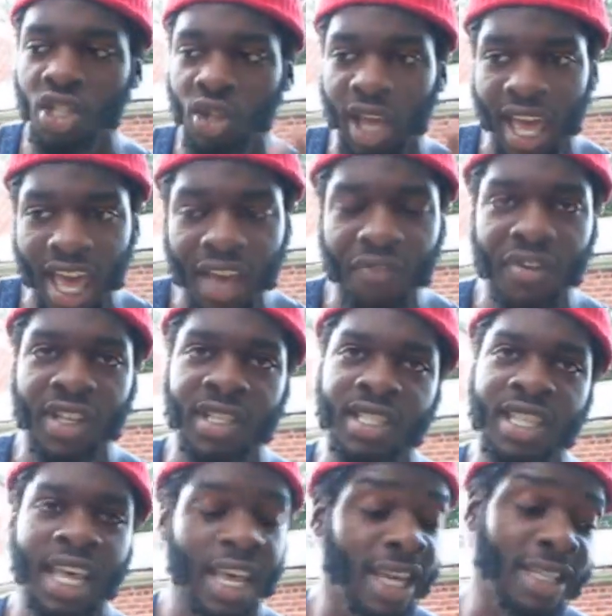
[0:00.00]
to the heavens
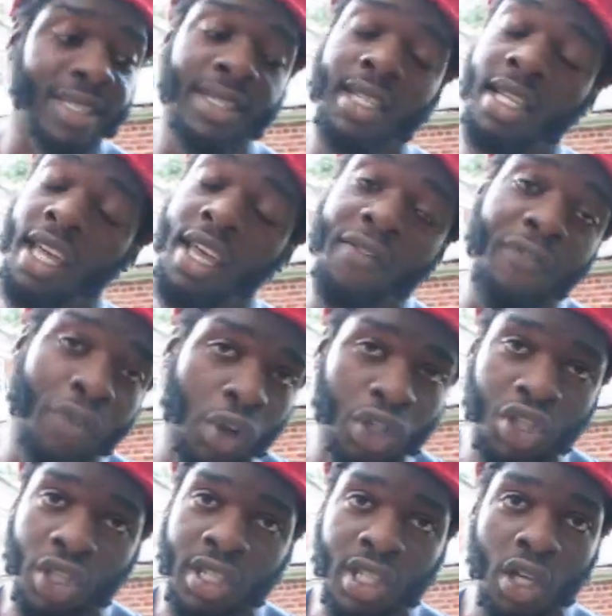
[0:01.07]
is to invert
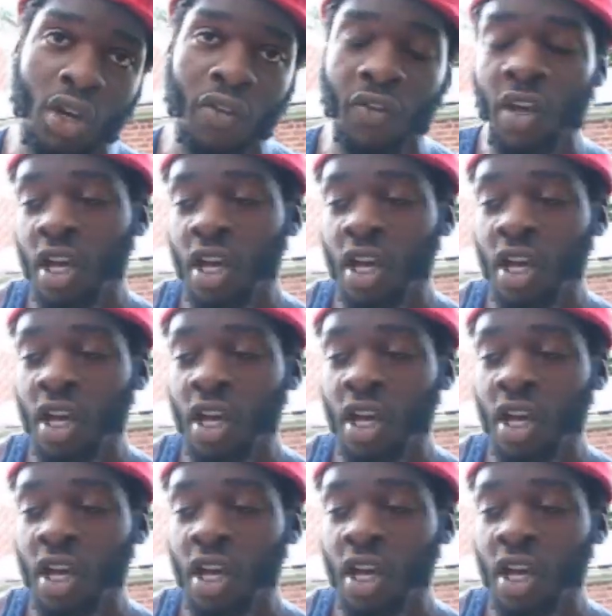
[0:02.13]
yourself.